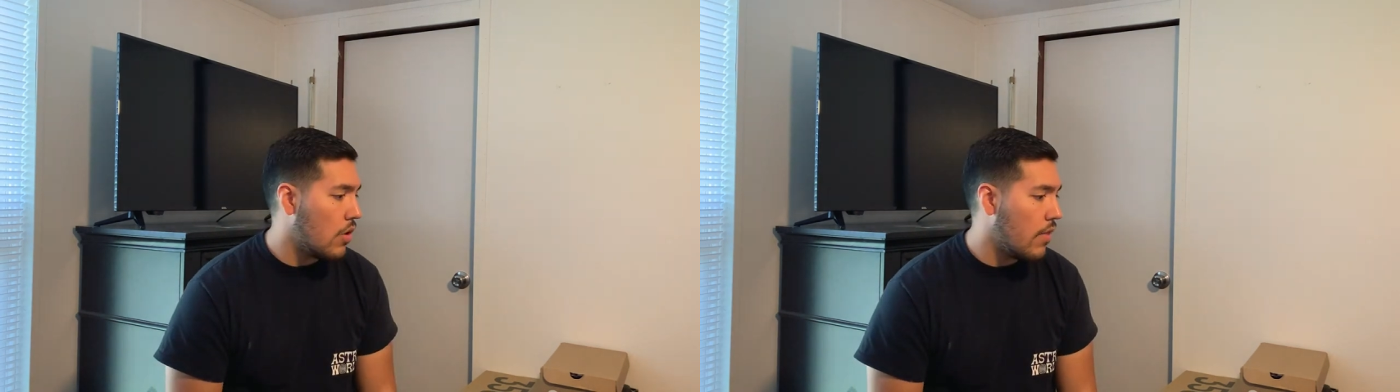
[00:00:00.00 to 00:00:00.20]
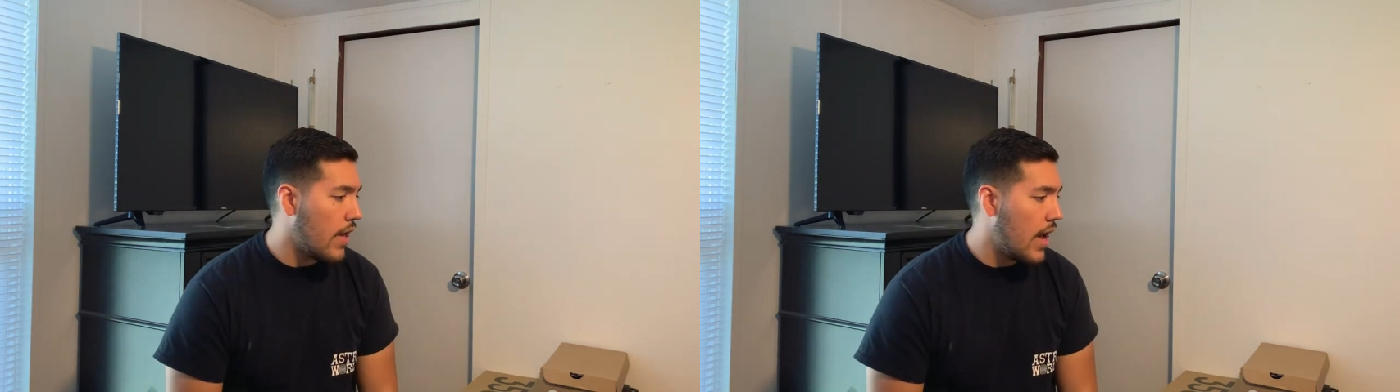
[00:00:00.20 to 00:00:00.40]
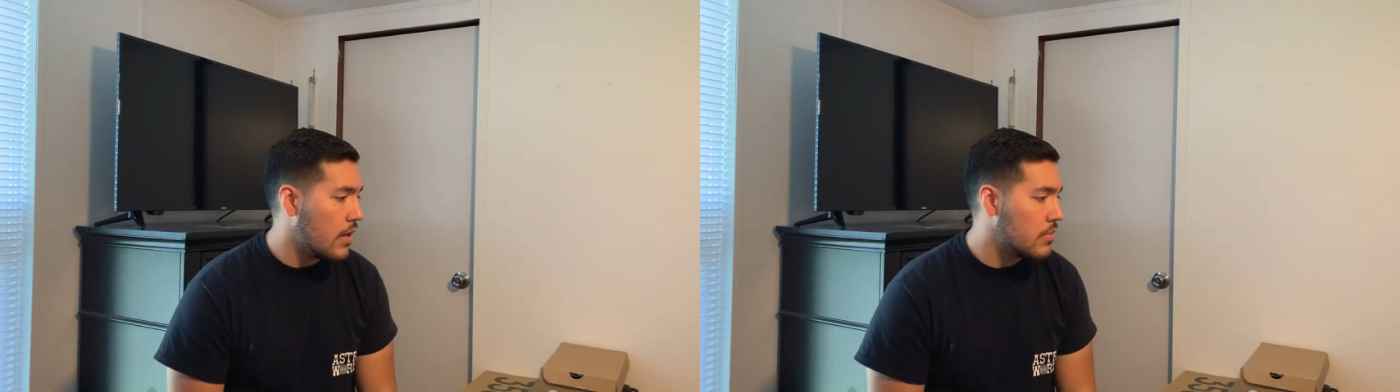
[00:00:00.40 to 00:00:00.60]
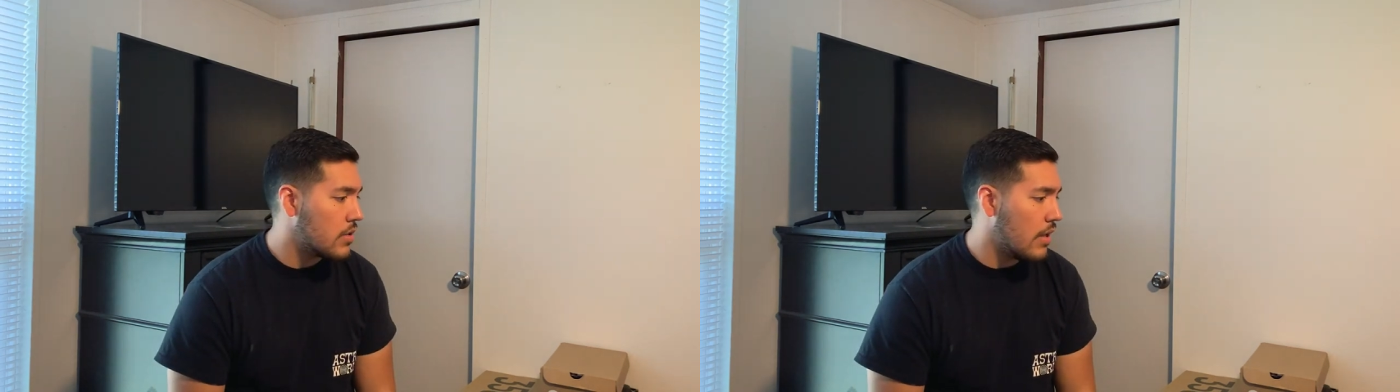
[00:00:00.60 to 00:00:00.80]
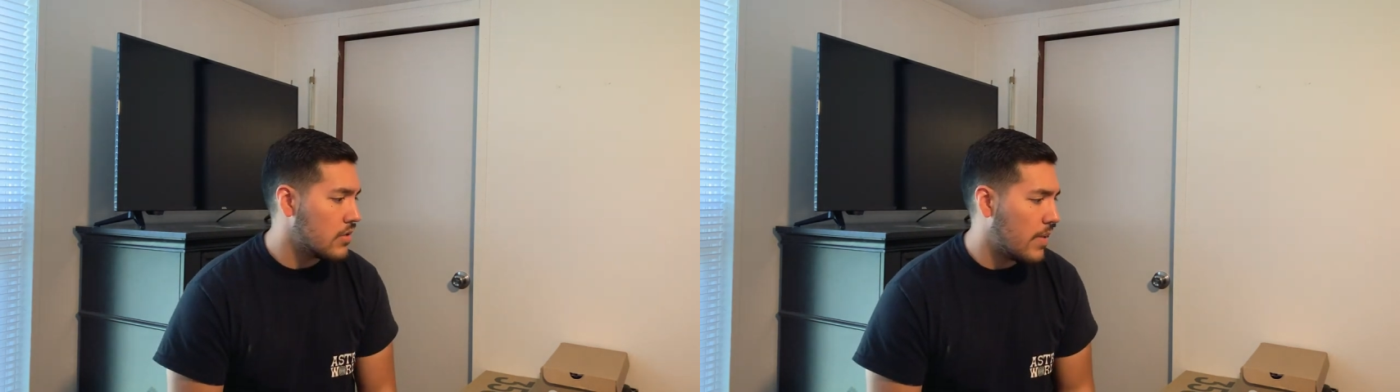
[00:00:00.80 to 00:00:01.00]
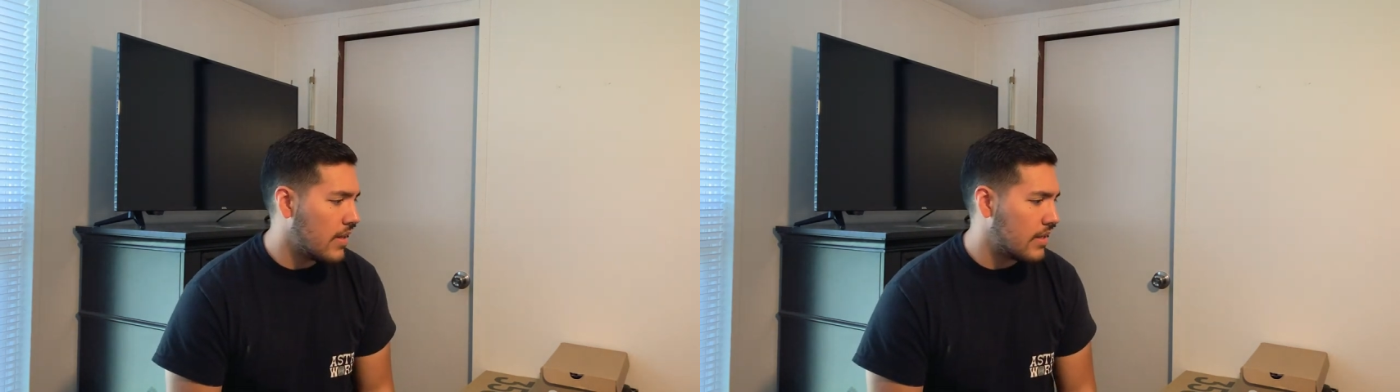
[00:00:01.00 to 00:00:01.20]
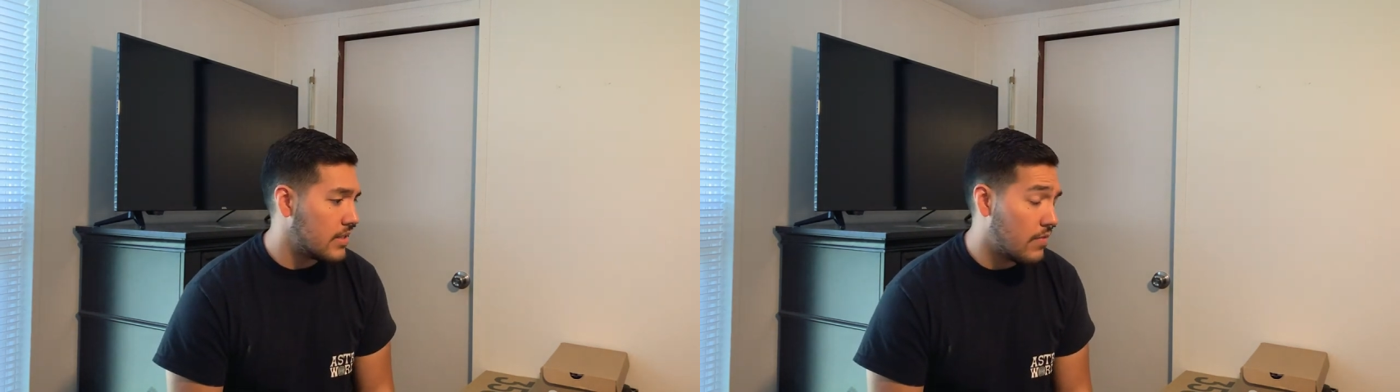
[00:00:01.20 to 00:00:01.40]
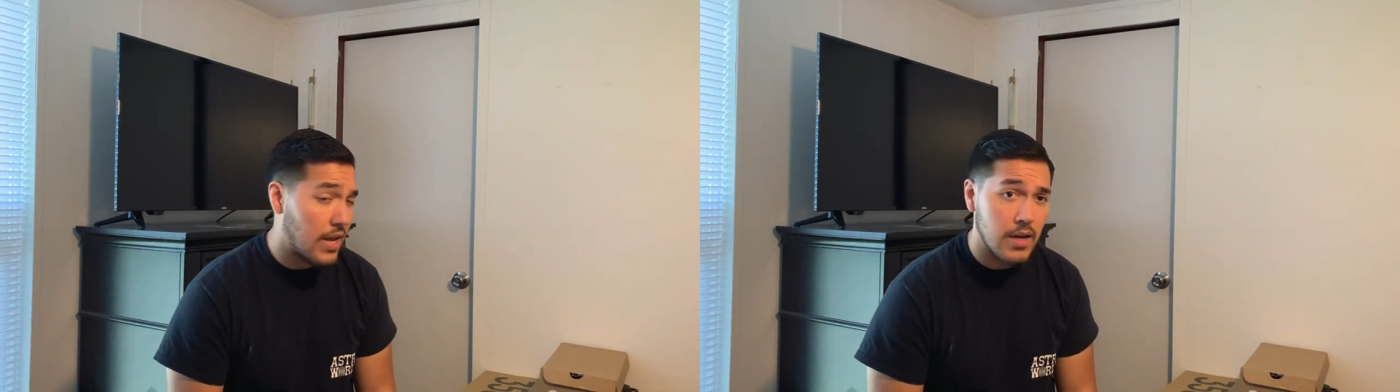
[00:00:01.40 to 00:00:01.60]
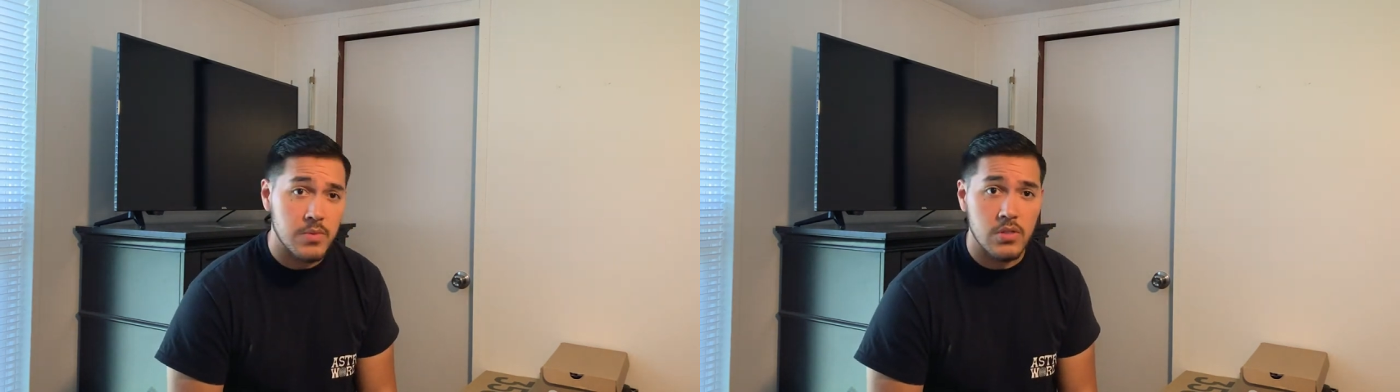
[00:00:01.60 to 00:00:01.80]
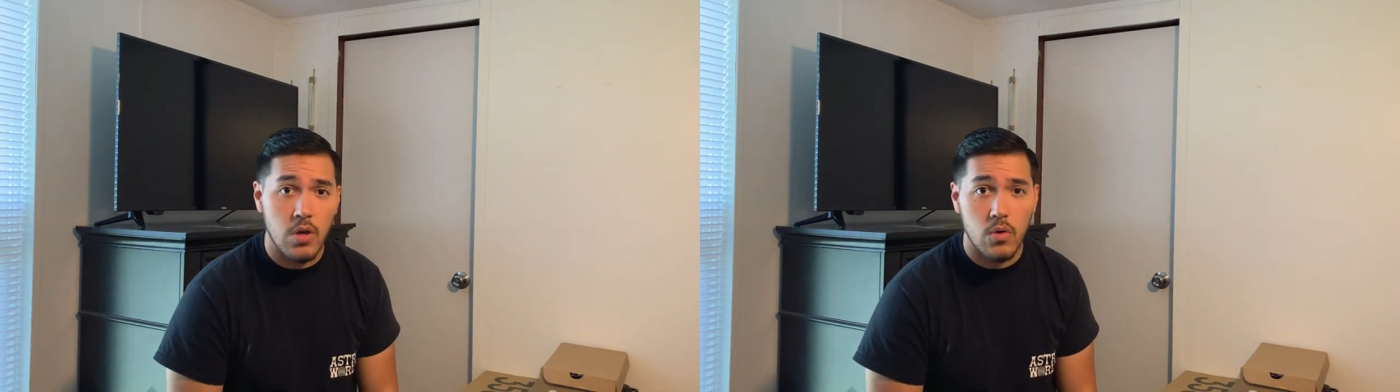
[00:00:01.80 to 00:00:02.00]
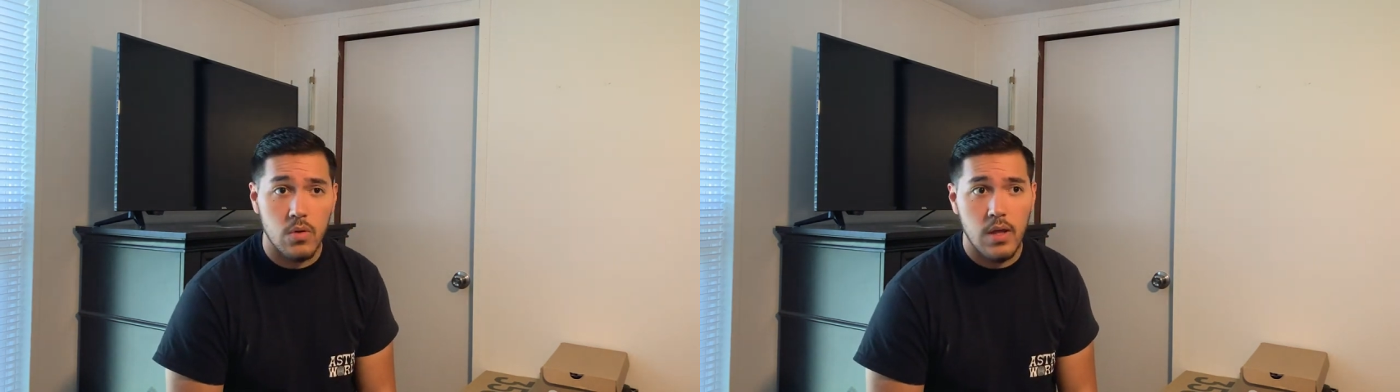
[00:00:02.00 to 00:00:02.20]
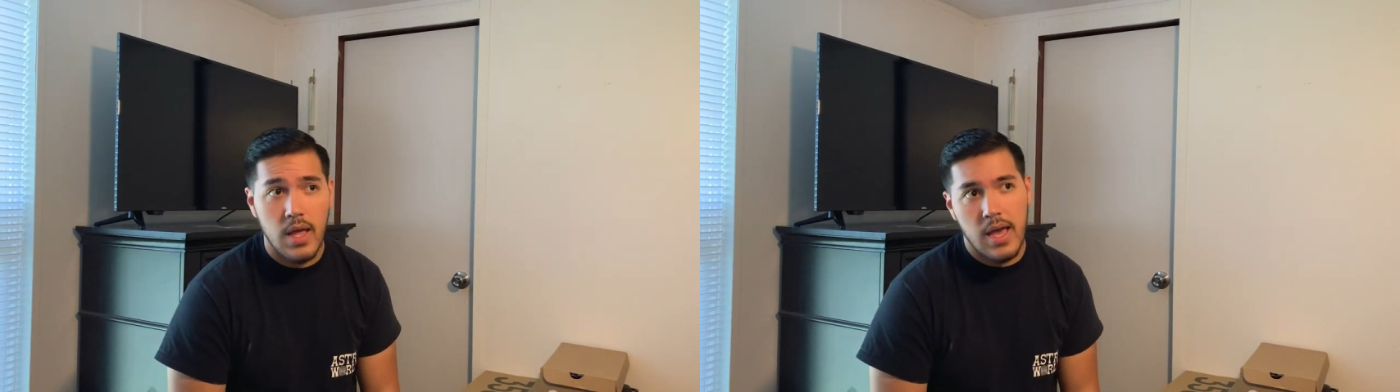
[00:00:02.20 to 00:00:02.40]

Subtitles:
all the items. So that was about like 7 items in total.